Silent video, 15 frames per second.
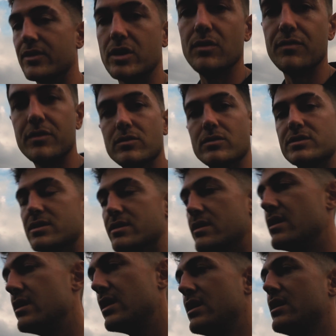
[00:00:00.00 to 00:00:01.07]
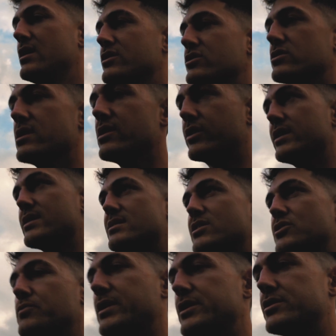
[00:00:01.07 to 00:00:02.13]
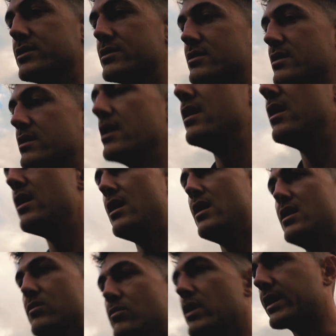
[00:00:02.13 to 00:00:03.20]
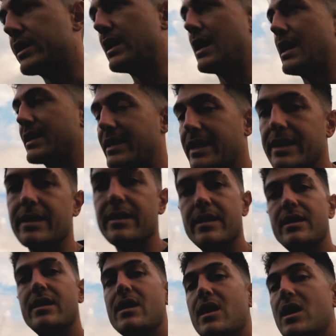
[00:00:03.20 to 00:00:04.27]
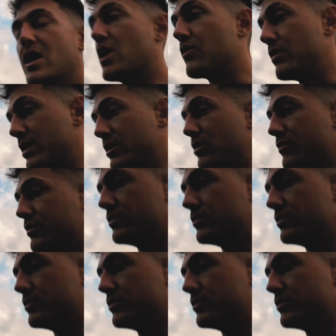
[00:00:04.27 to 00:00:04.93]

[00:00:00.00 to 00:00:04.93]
the golf course and just looking at situations and working out how to get it around a golf